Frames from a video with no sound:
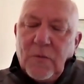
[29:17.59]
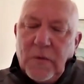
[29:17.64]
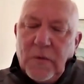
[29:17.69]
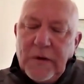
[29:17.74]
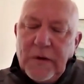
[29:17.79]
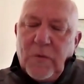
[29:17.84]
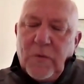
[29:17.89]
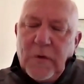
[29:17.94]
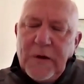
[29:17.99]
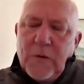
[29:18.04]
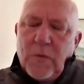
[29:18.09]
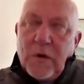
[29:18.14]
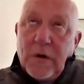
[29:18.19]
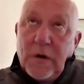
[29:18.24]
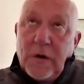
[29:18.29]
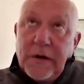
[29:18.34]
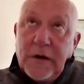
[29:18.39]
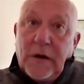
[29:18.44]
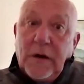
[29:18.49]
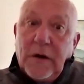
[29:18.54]
We were
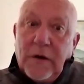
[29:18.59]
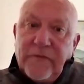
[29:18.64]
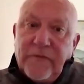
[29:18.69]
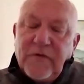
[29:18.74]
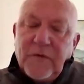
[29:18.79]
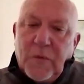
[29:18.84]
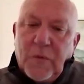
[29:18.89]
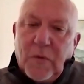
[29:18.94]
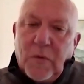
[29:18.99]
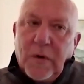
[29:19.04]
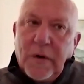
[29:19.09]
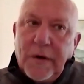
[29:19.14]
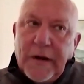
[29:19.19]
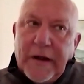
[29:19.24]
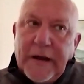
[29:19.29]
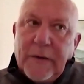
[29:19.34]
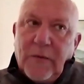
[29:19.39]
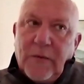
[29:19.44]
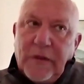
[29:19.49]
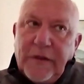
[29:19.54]
a little overboard,
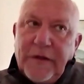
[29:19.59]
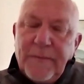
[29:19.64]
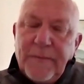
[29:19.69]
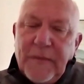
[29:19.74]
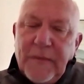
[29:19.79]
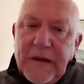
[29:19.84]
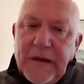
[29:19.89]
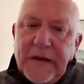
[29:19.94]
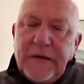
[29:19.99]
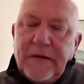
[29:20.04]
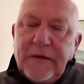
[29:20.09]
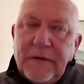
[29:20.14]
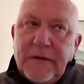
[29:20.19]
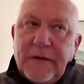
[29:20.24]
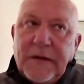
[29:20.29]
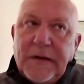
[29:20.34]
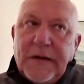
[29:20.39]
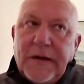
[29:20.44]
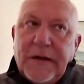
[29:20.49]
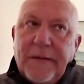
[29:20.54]
I will admit,
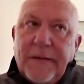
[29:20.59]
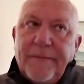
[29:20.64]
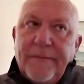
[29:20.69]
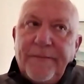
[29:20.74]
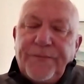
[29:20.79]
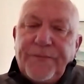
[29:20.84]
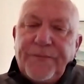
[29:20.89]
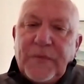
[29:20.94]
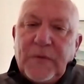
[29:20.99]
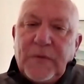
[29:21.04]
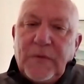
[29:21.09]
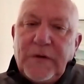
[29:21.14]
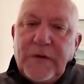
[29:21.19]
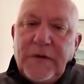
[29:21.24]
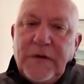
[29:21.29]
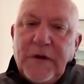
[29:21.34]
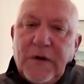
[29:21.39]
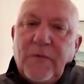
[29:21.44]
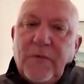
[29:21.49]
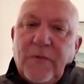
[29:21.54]

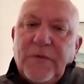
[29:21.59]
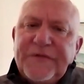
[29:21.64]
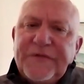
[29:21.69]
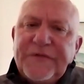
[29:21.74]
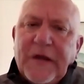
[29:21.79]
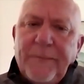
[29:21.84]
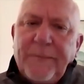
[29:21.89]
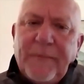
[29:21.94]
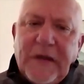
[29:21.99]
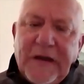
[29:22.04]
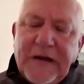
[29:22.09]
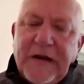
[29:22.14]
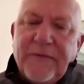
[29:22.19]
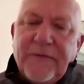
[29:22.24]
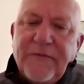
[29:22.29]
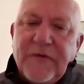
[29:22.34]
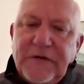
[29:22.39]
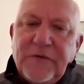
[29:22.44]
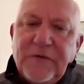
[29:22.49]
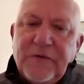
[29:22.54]
with something like
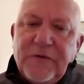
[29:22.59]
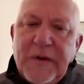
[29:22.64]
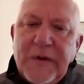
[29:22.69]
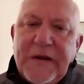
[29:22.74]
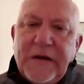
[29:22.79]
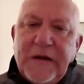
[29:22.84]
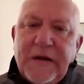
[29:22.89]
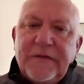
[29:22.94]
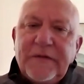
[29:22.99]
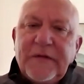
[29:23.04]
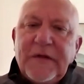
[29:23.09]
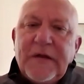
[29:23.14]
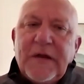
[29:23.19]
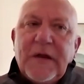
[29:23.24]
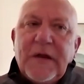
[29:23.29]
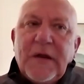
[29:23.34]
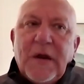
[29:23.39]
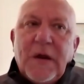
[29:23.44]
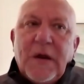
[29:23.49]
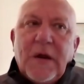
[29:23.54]
every 2 weeks.
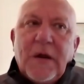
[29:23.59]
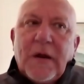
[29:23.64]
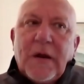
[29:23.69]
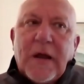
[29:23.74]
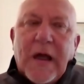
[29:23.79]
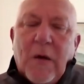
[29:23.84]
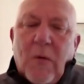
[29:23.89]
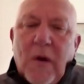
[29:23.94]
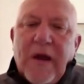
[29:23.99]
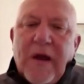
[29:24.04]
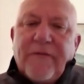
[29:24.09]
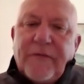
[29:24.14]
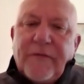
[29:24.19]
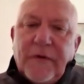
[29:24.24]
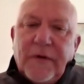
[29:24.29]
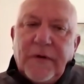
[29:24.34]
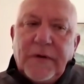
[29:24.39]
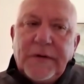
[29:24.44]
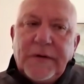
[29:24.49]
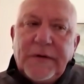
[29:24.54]

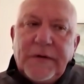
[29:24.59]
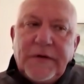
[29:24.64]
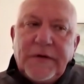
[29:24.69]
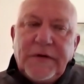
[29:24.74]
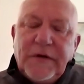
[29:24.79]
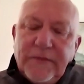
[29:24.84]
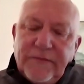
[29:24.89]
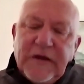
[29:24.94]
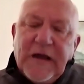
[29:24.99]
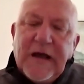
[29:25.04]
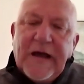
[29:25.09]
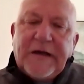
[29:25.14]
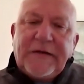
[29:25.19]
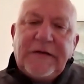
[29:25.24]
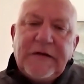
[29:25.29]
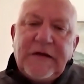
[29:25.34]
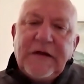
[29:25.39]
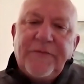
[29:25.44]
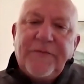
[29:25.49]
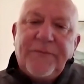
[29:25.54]
However, you've got
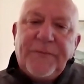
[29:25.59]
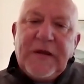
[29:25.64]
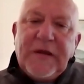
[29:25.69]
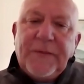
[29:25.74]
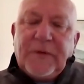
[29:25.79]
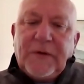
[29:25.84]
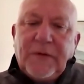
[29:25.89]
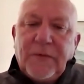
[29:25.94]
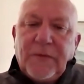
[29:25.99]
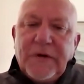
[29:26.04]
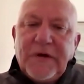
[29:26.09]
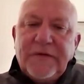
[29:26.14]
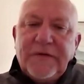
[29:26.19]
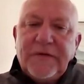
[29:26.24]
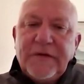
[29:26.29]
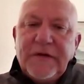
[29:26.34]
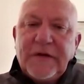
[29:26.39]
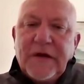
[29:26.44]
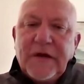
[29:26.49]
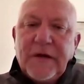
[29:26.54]
to give people a
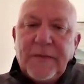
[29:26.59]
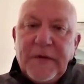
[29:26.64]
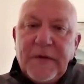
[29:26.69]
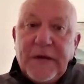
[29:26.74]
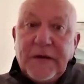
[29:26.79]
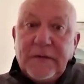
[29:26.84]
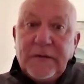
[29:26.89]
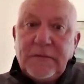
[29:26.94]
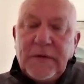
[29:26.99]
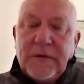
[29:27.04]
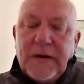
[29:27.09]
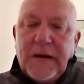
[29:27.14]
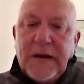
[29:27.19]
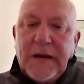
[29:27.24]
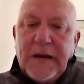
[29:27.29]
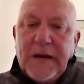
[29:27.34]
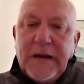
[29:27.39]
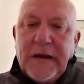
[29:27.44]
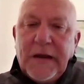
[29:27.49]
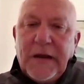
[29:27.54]
reason to come in
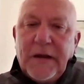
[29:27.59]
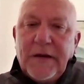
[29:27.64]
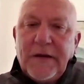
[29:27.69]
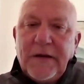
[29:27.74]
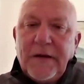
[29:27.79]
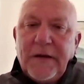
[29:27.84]
and